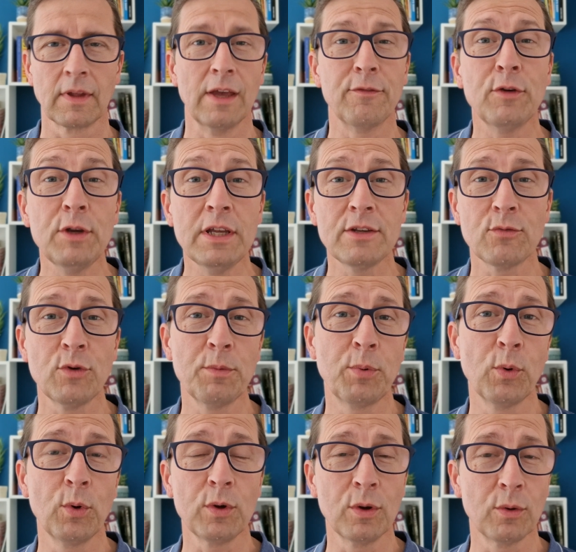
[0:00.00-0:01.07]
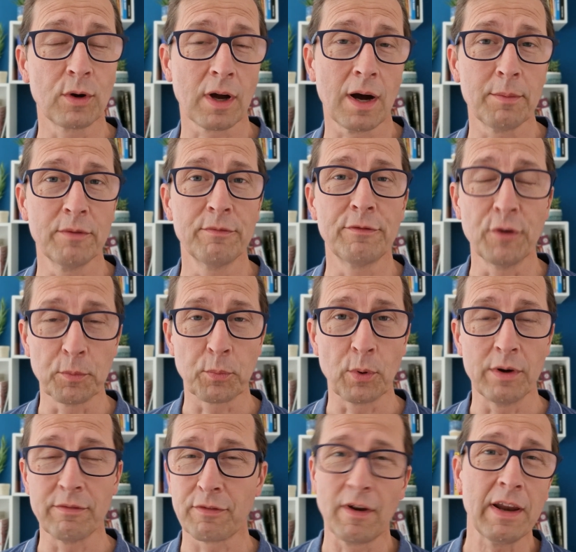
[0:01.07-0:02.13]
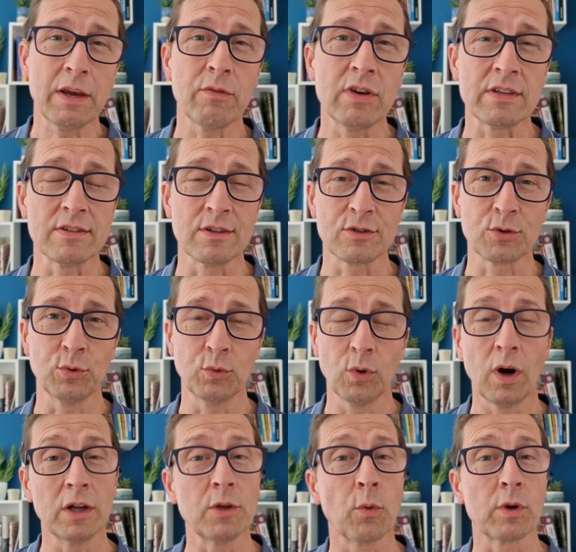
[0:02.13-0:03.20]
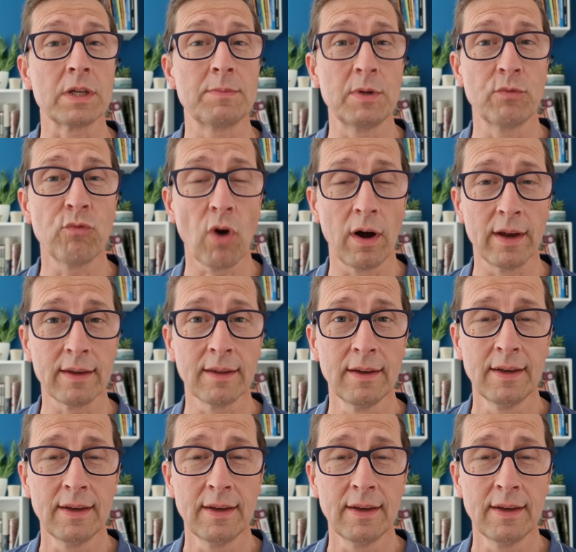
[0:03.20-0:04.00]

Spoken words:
If you need to report your carbon footprint for any reason at all and you want it to be right,